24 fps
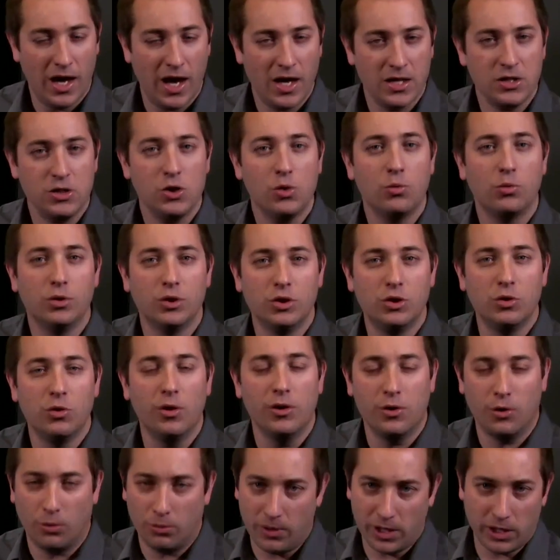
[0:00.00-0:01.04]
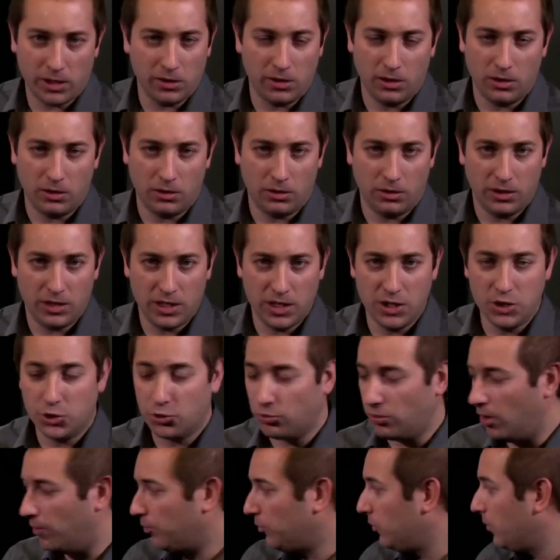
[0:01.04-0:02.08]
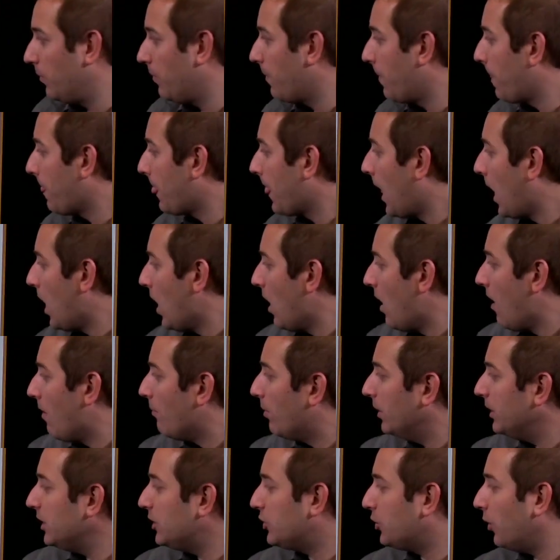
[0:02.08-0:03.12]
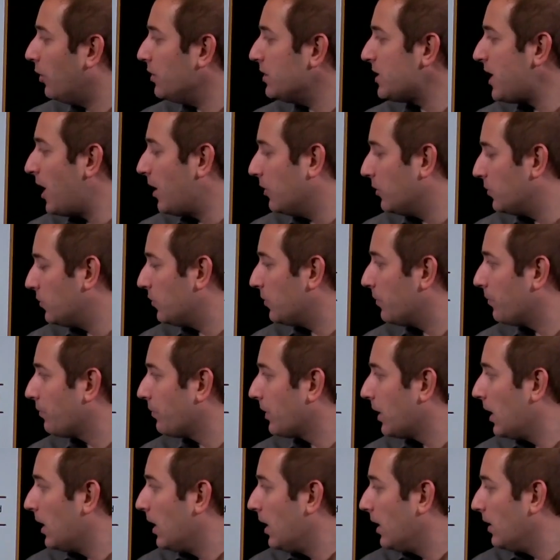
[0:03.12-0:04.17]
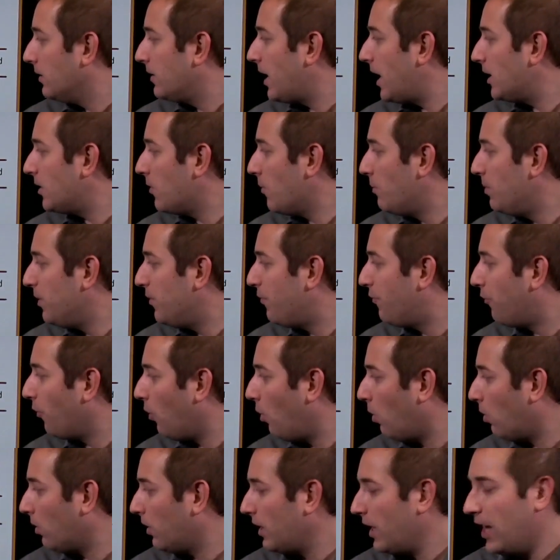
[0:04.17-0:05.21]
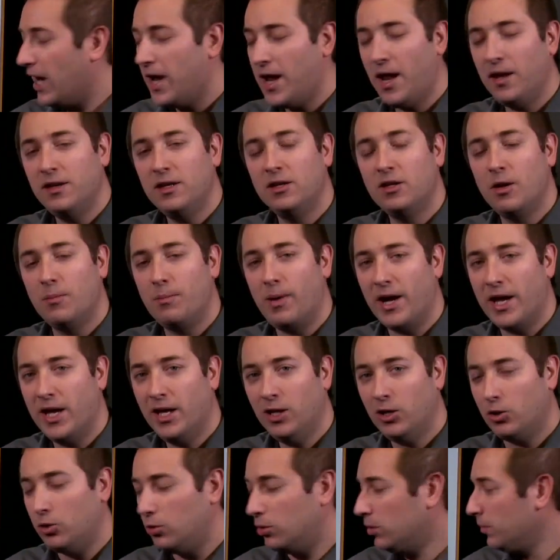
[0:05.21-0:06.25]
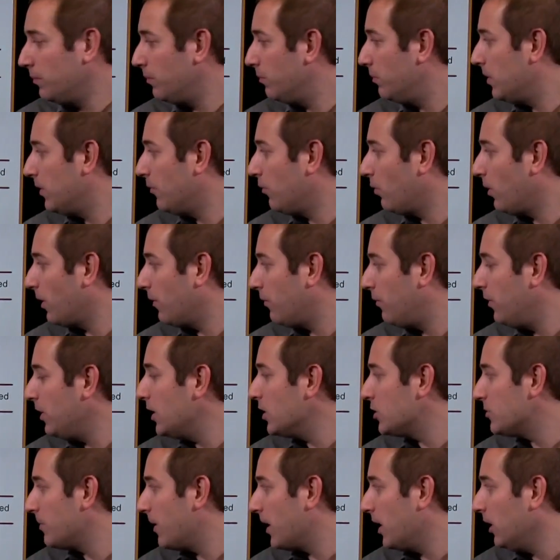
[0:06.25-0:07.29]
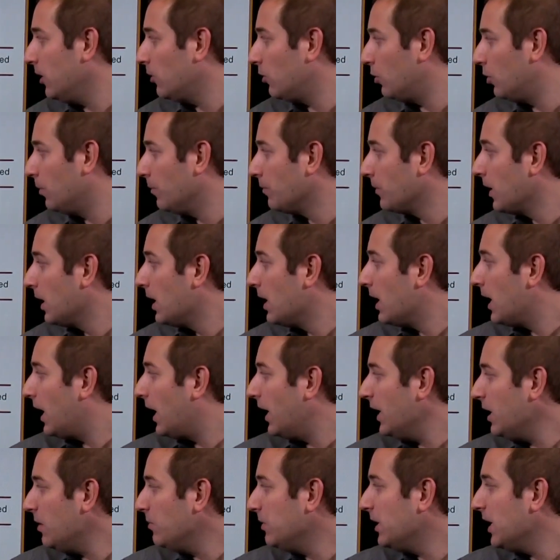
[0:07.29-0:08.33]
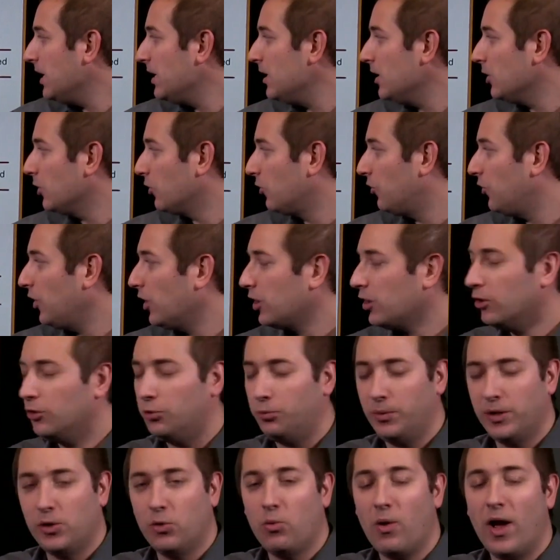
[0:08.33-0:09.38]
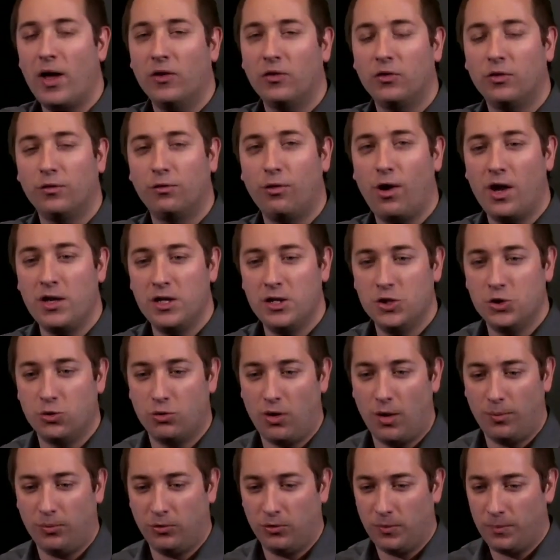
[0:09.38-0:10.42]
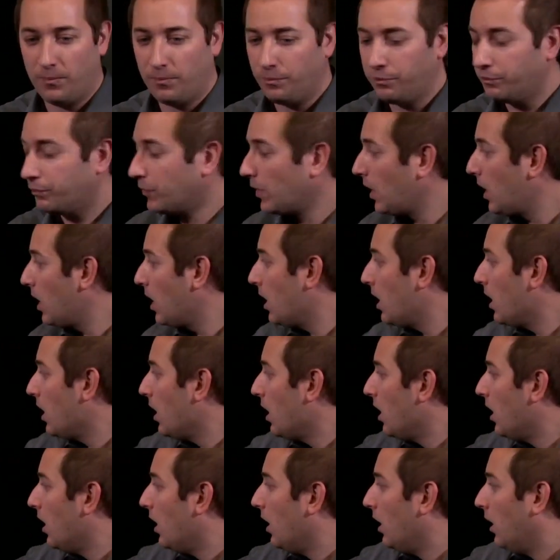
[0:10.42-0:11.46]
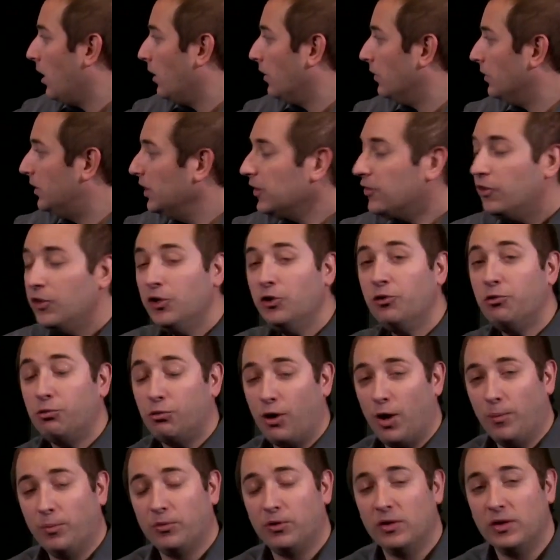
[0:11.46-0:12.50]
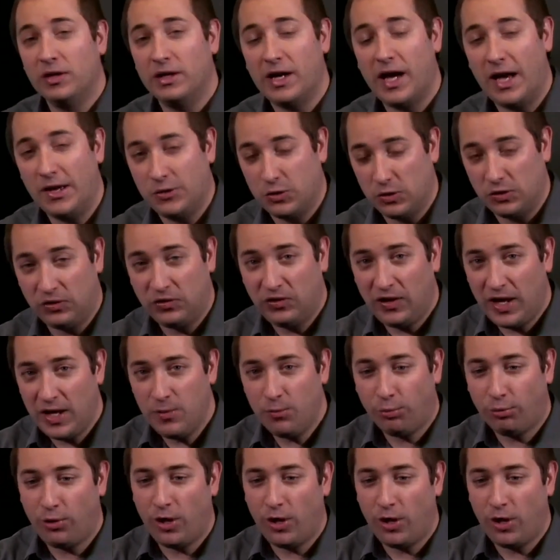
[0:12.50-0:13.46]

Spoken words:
as you would do in a regular interrupt. But it turns out that before I ended up my handler, before I finished my handler, I am getting a second request for an interrupt. This interrupt has the same